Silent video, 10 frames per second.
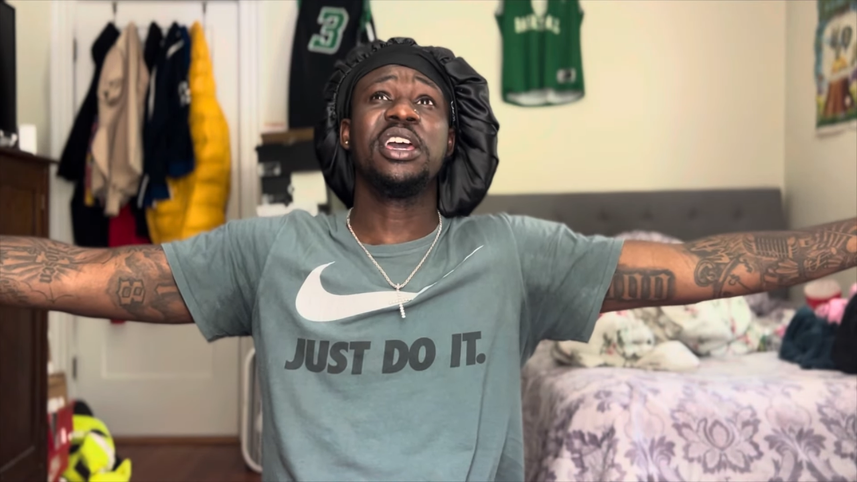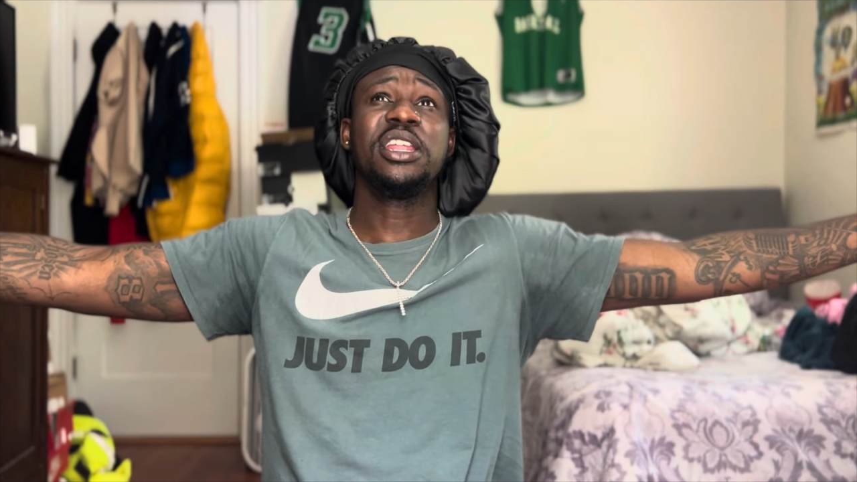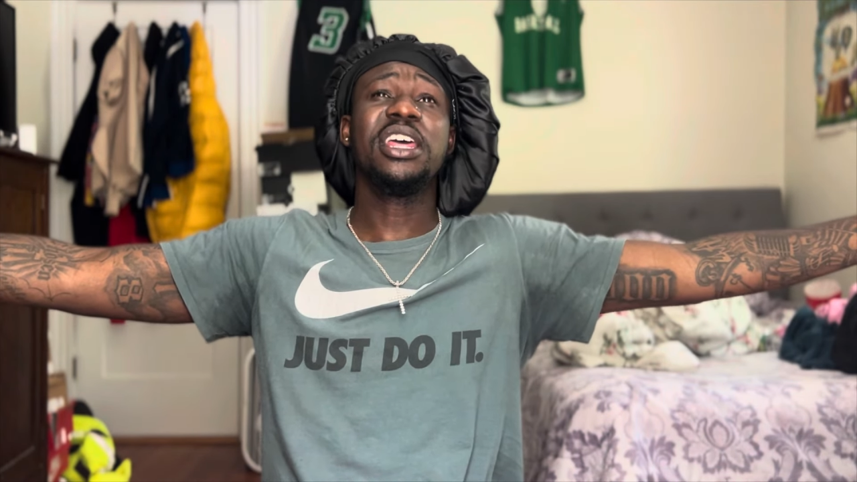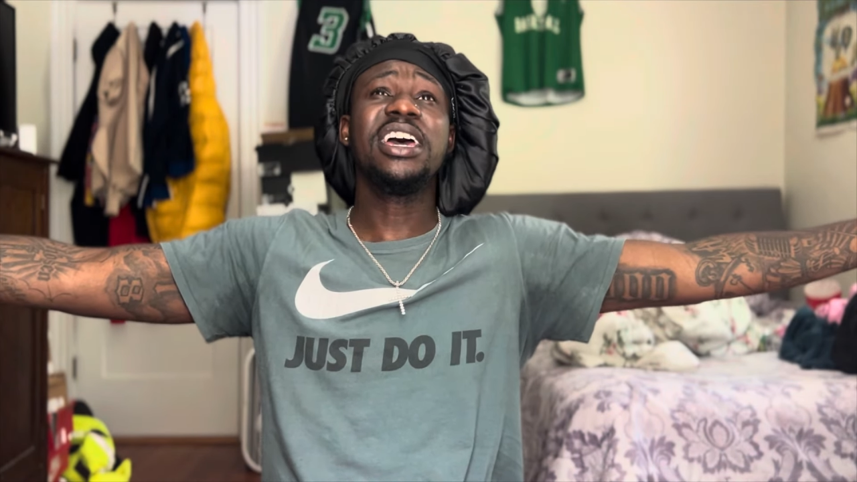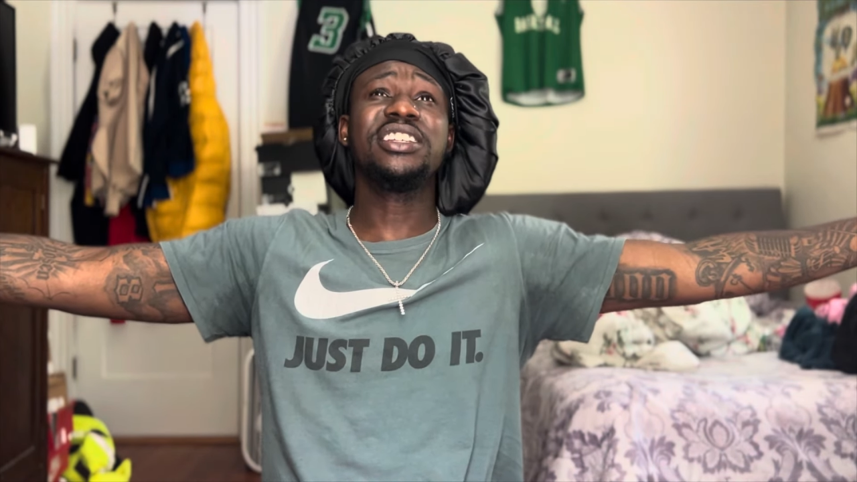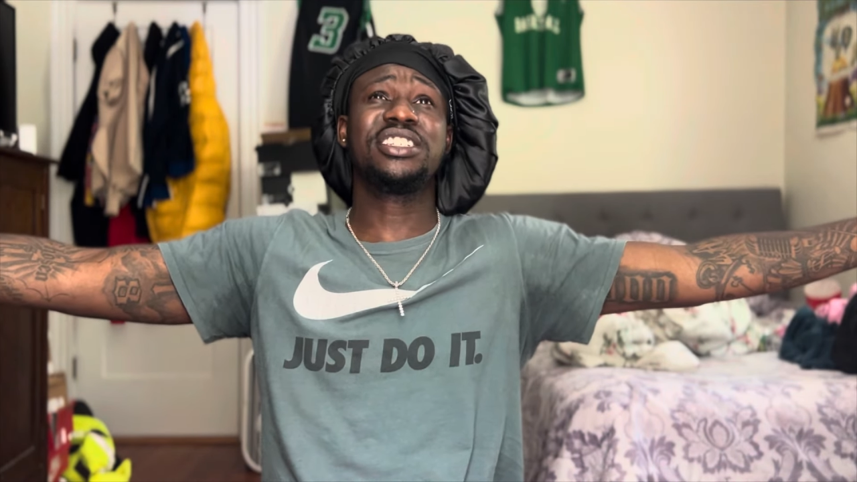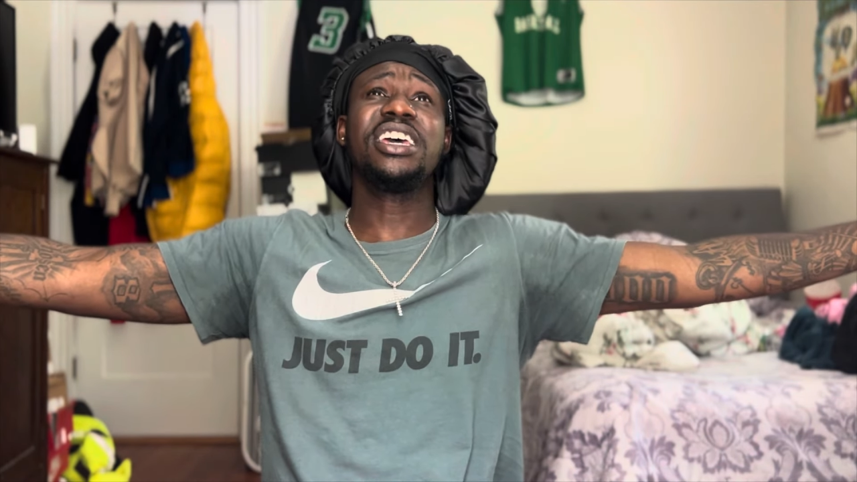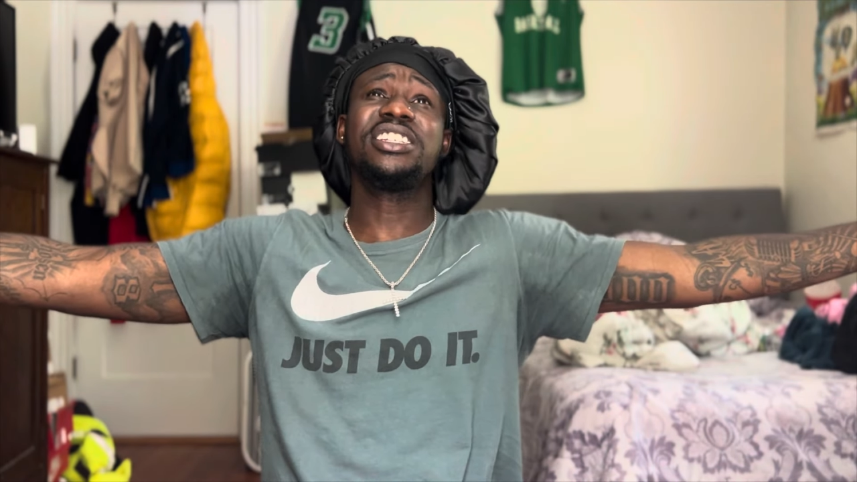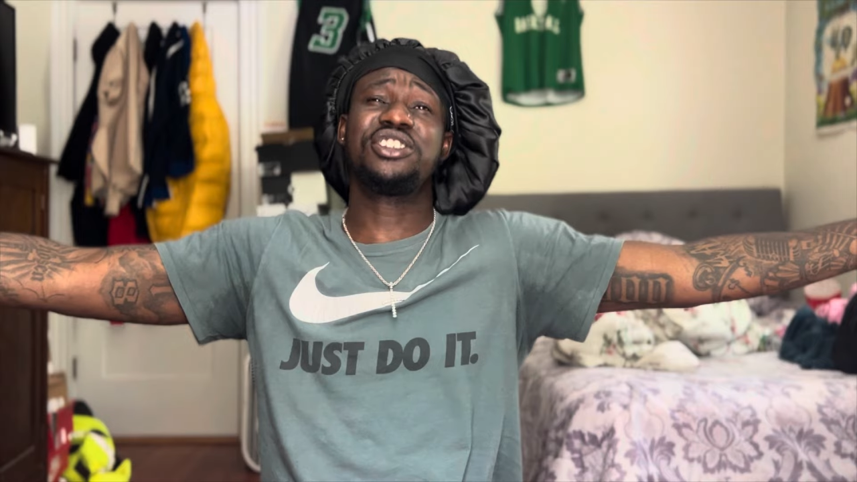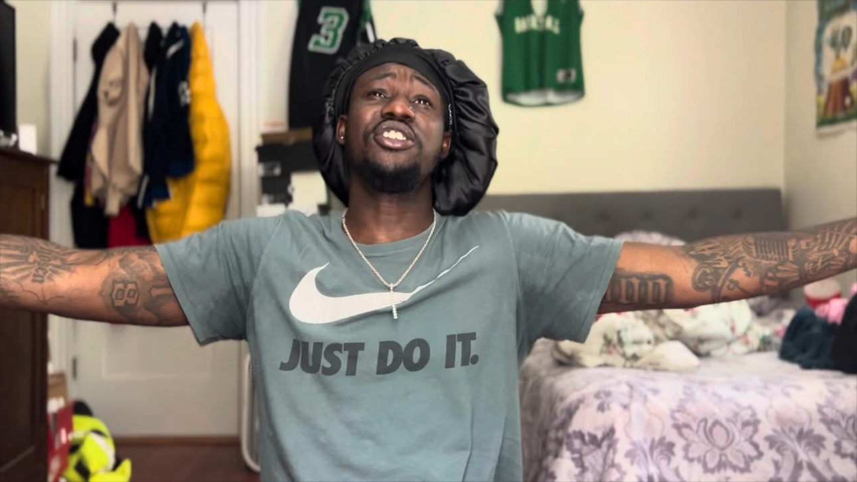This
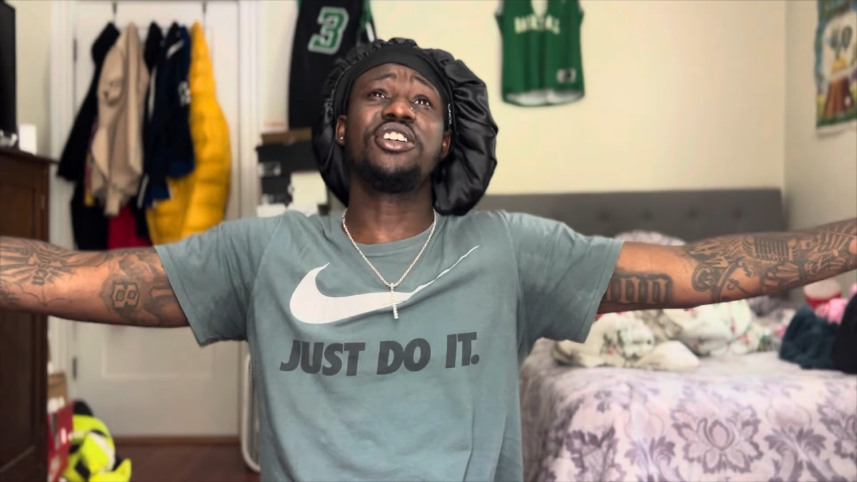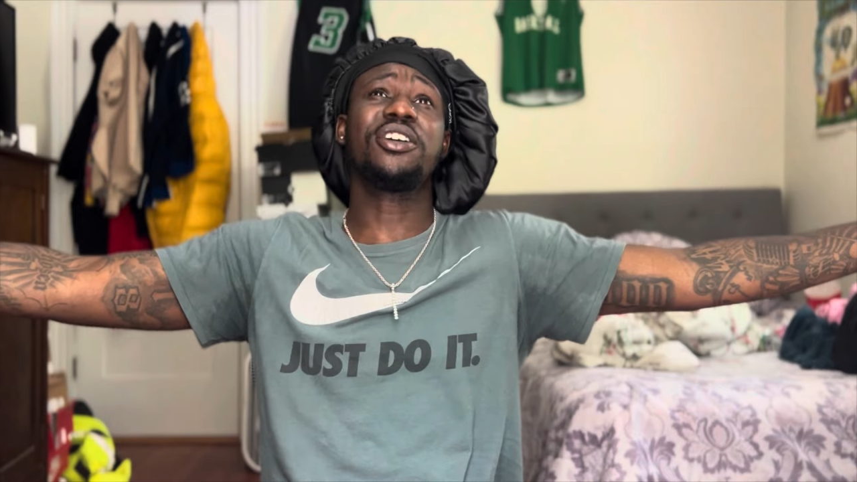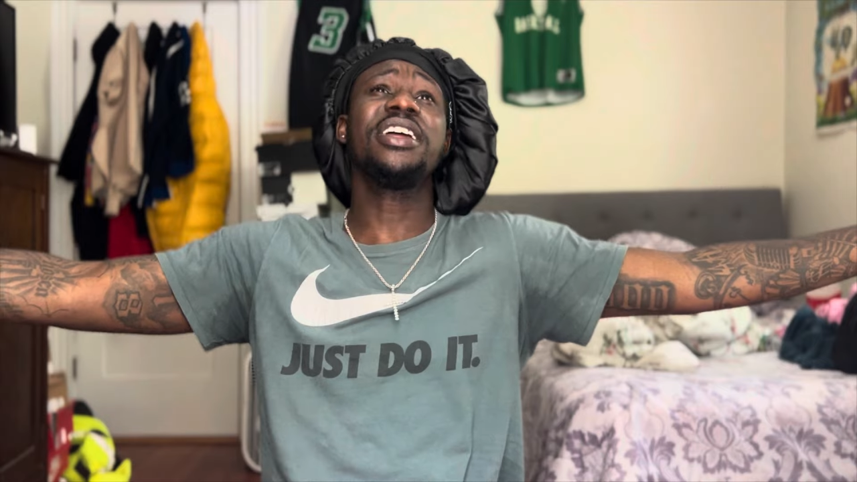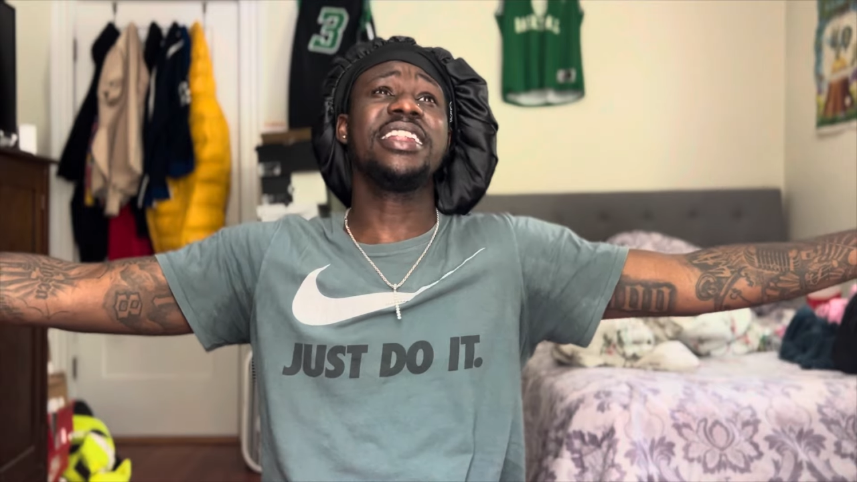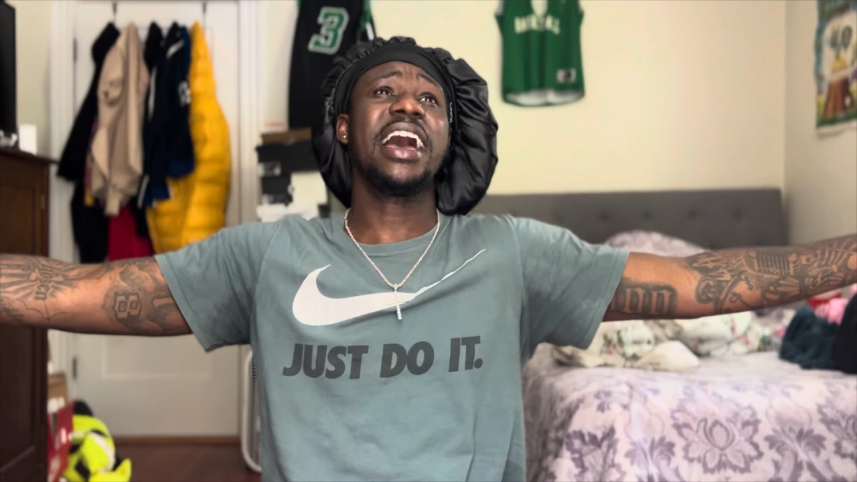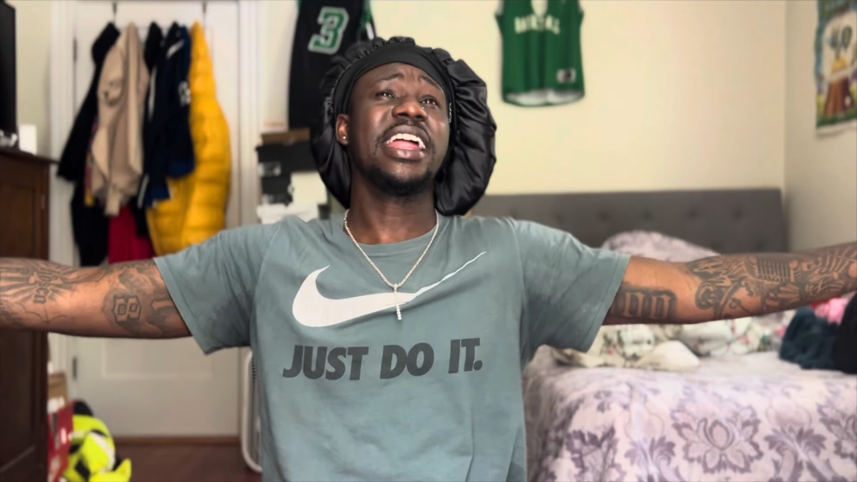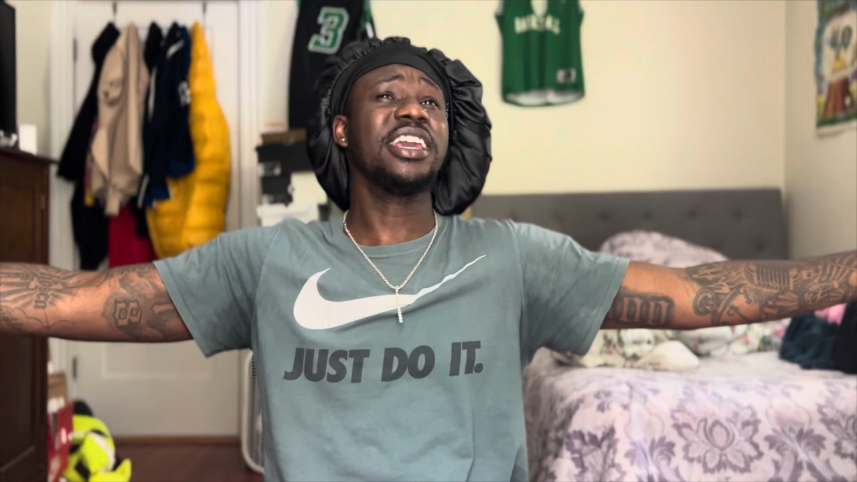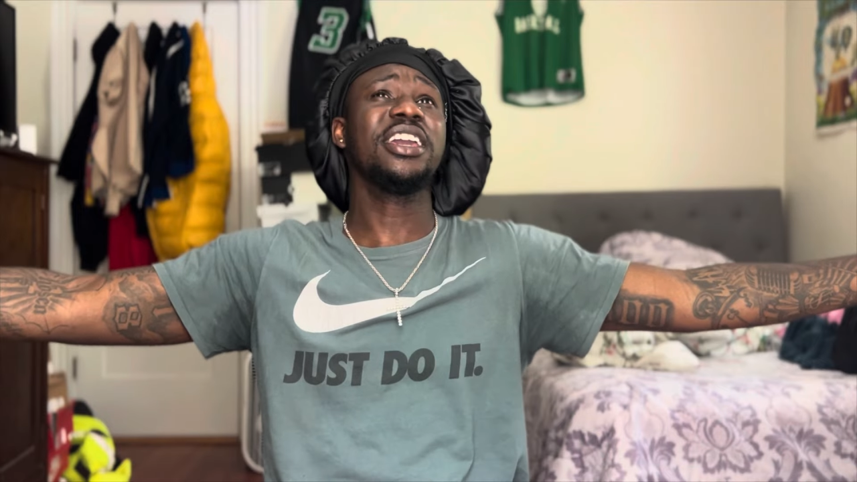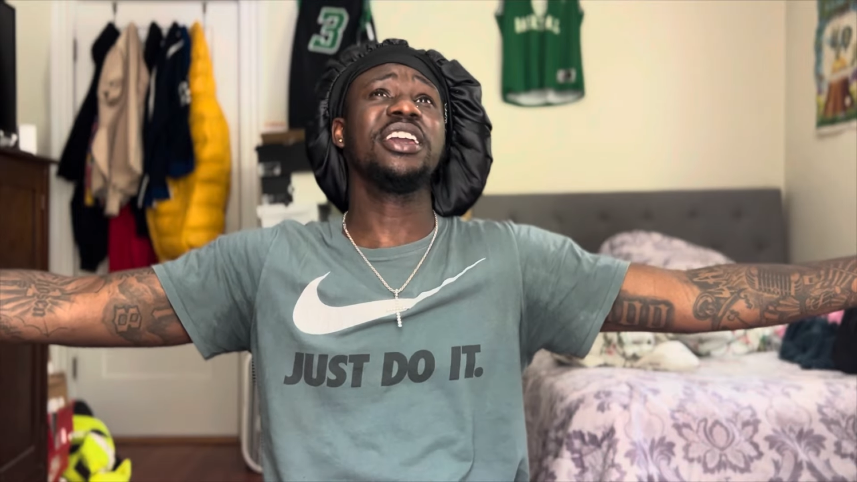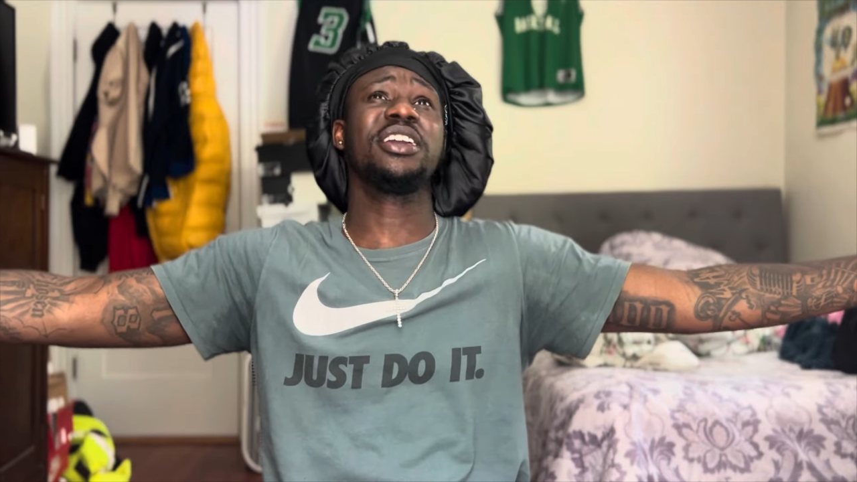is your
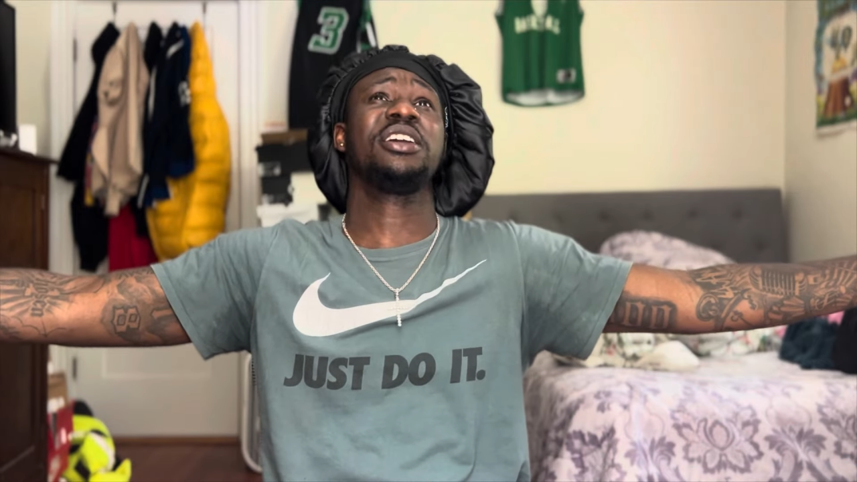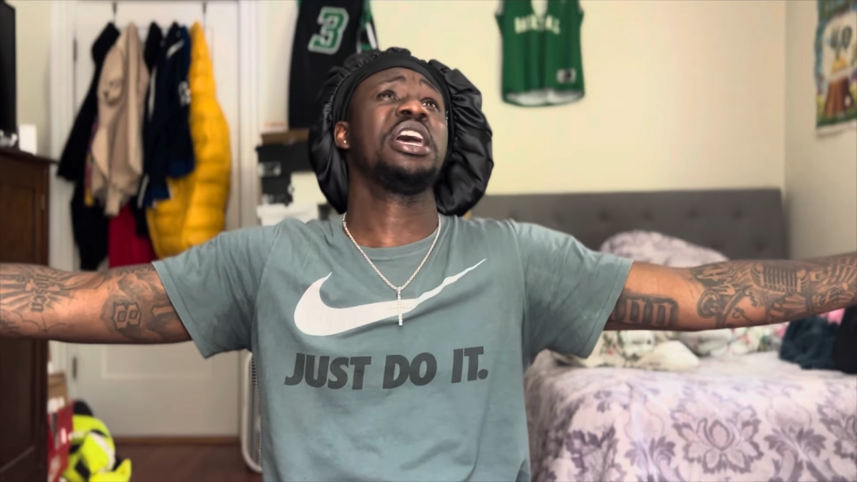granddaddy.